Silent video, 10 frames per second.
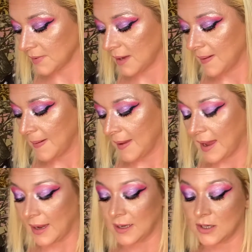
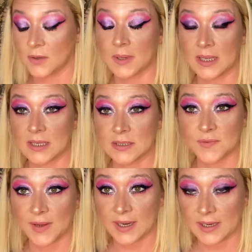I can hear my kids
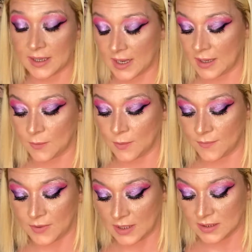fighting. I don't know
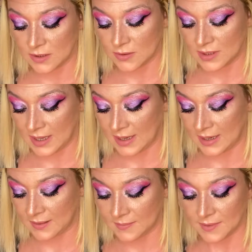if you guys heard that.